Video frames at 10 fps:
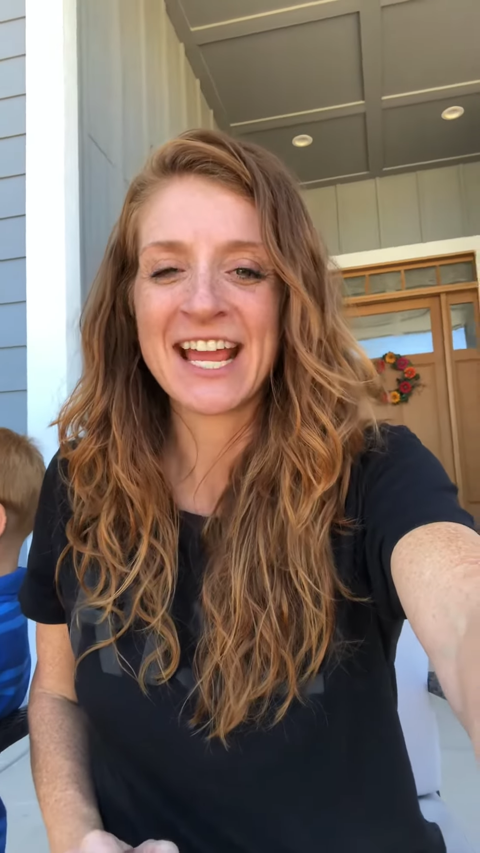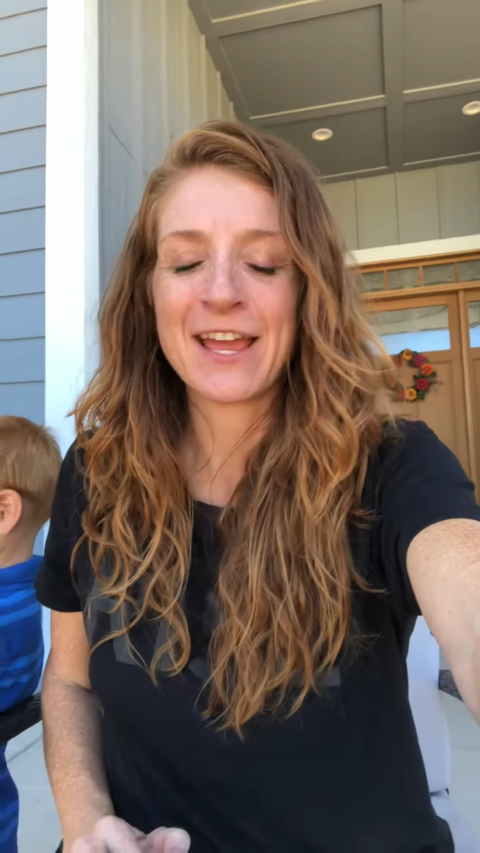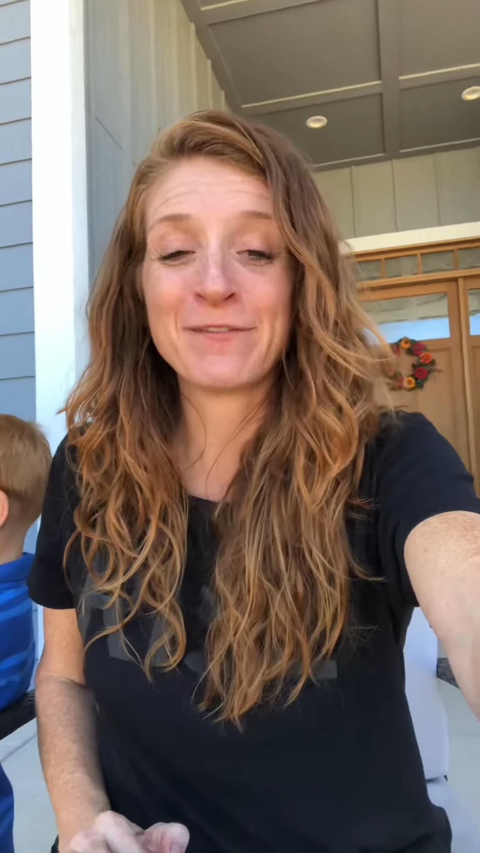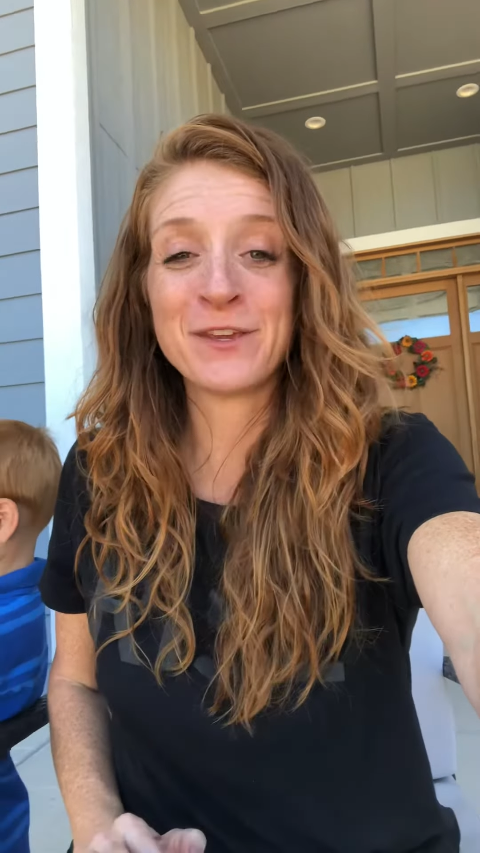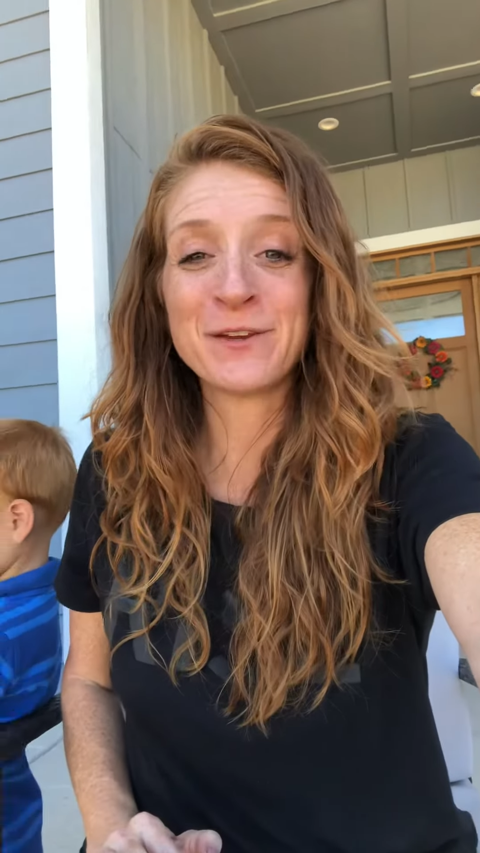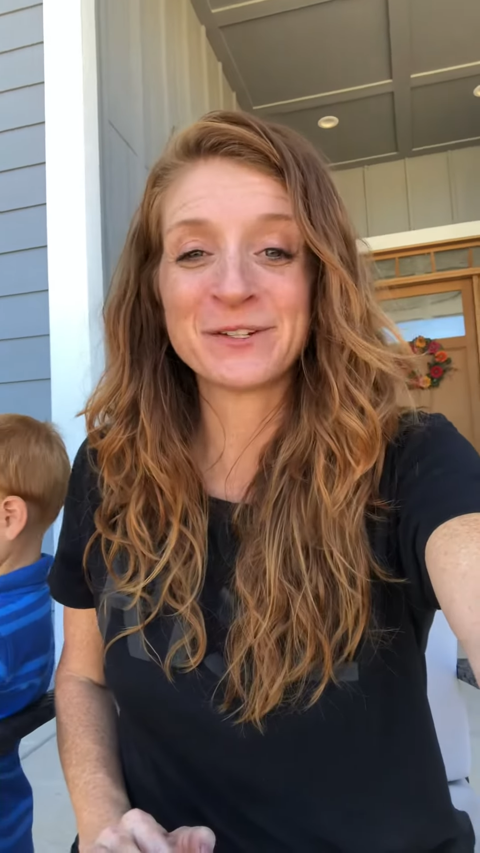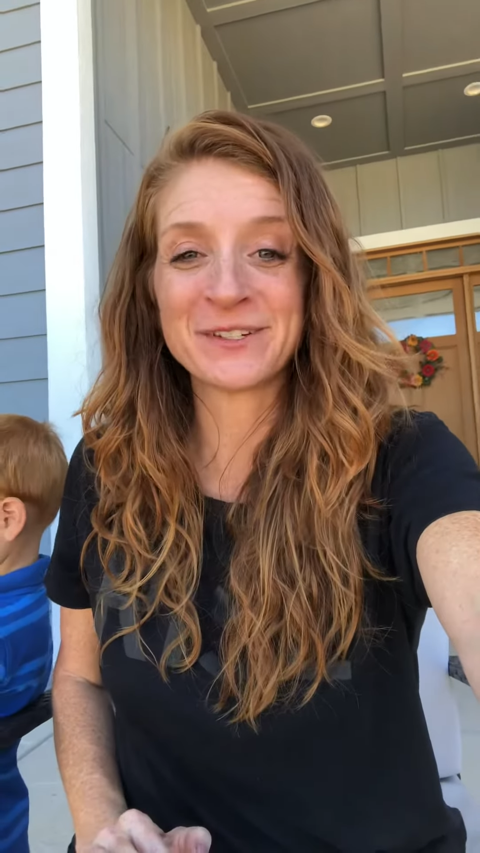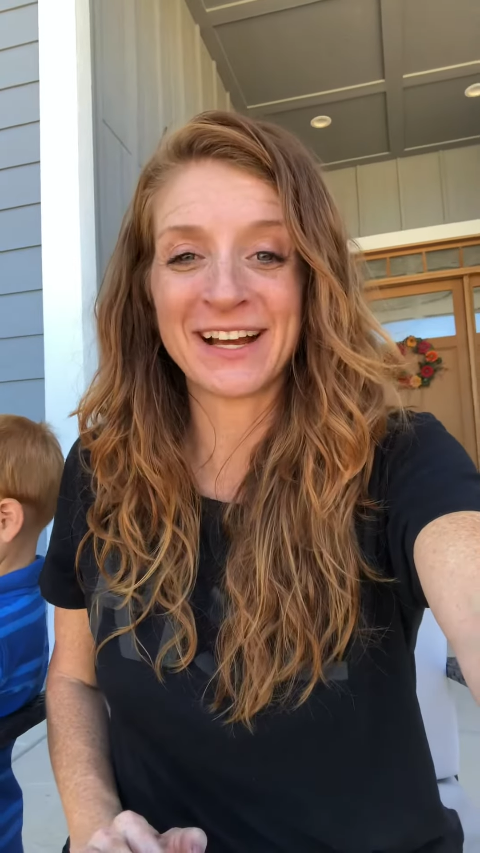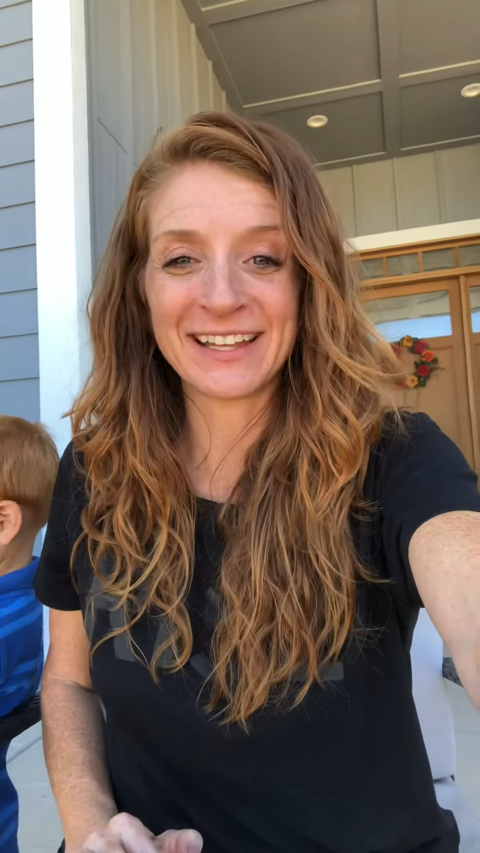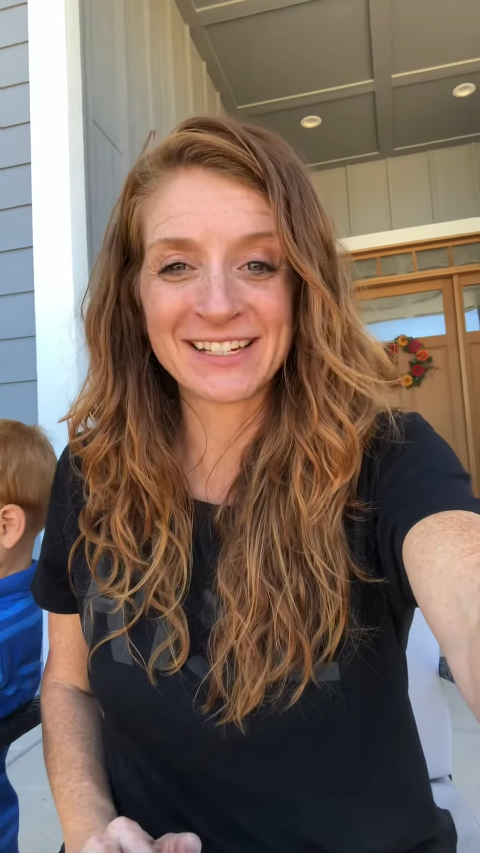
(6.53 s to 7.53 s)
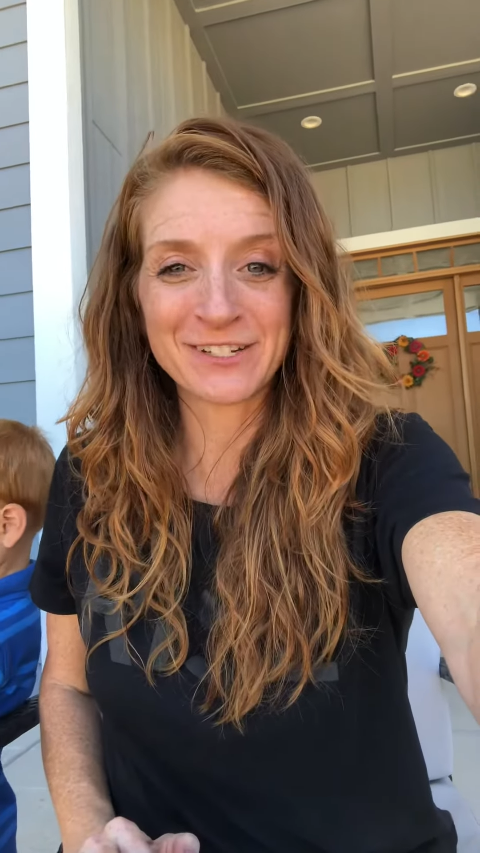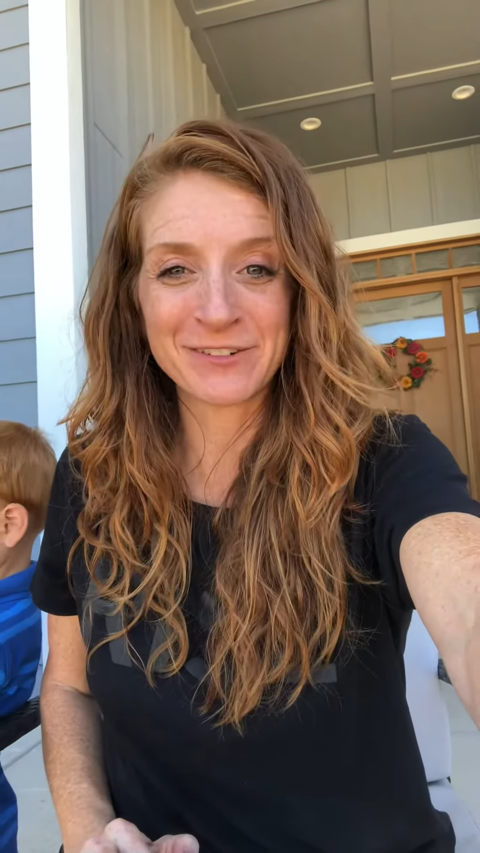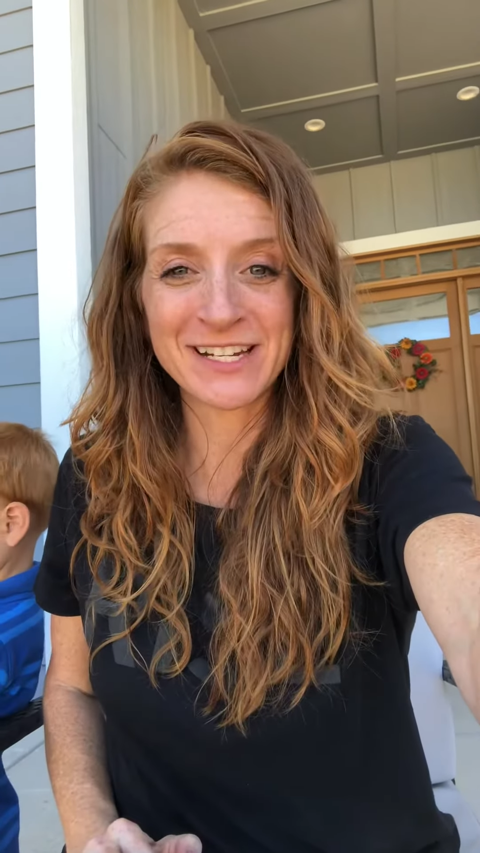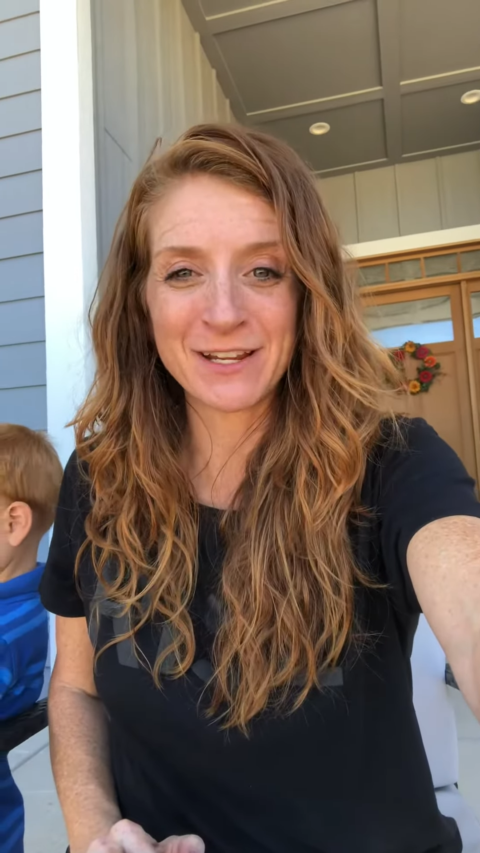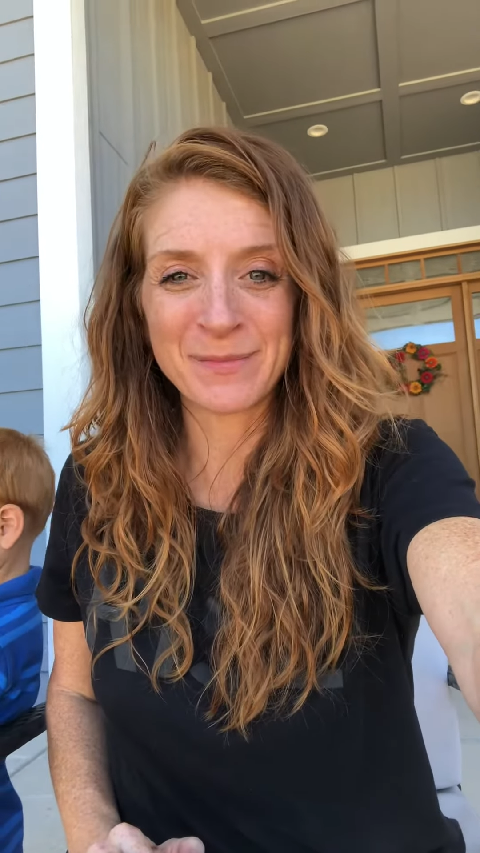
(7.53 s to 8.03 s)
If you do not like to
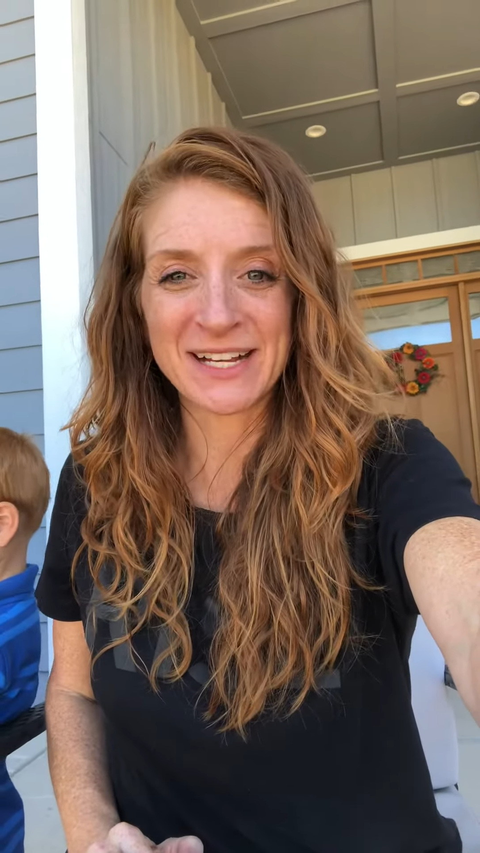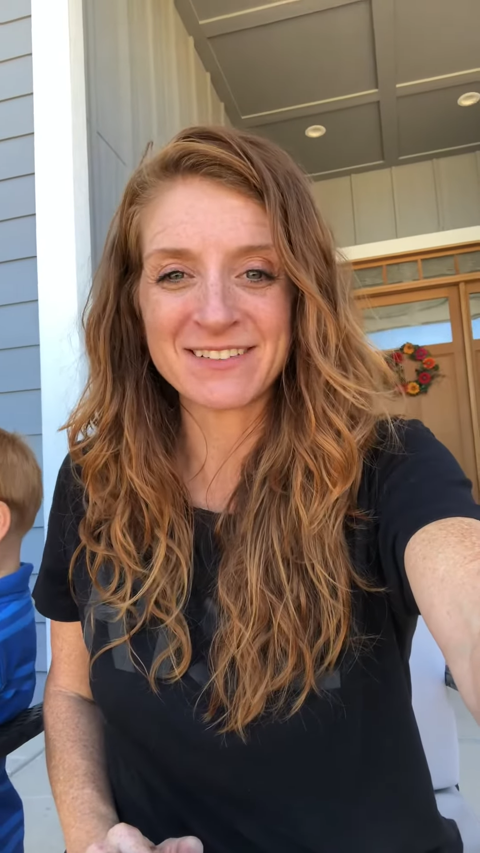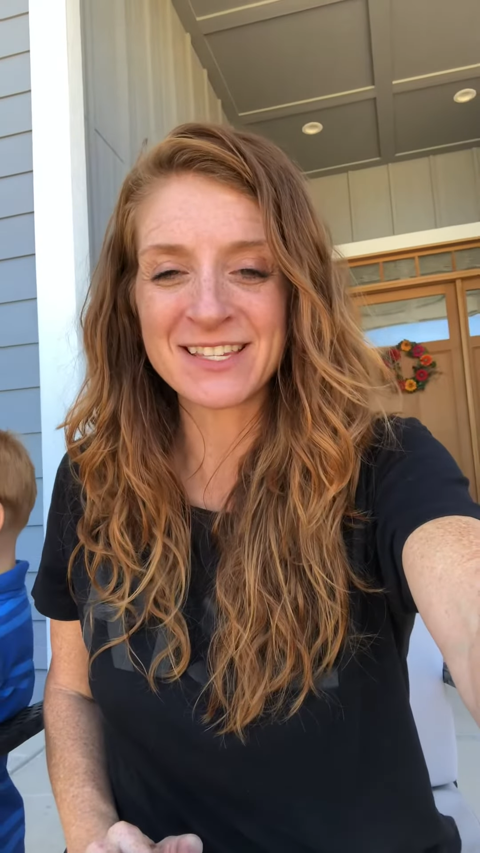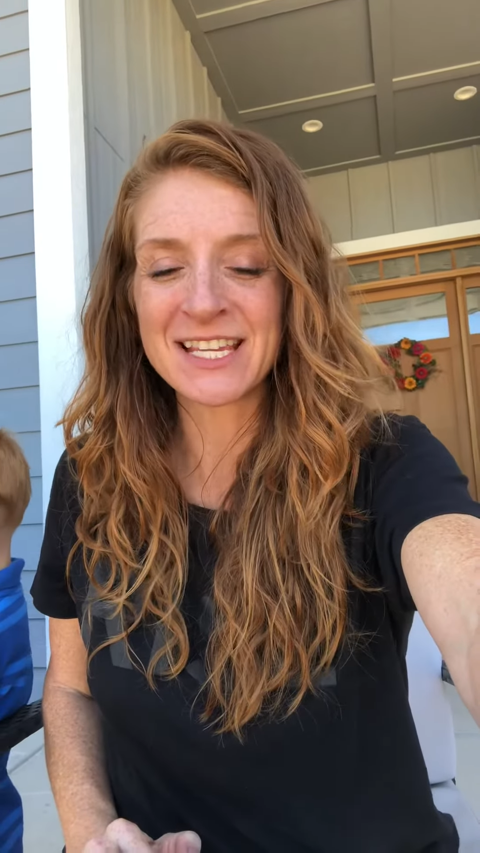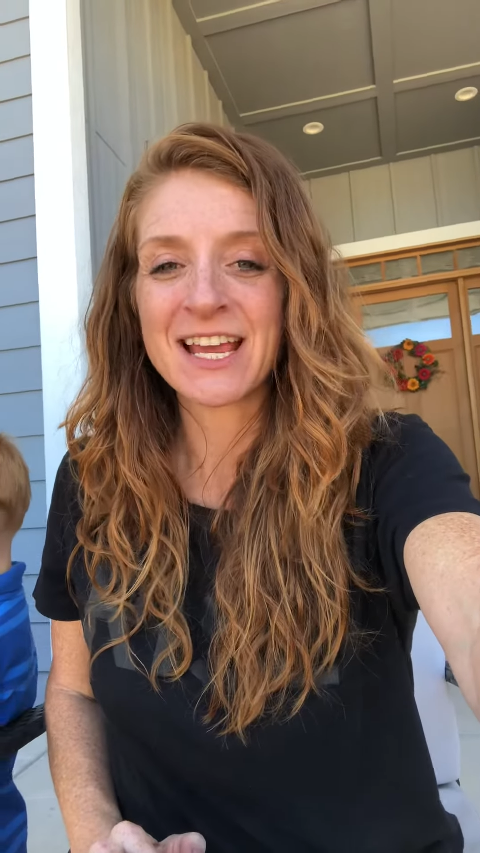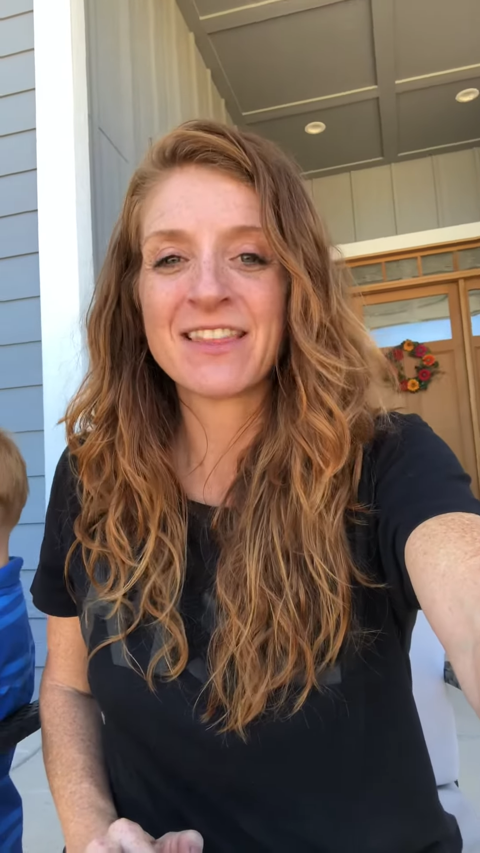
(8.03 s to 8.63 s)
read emails,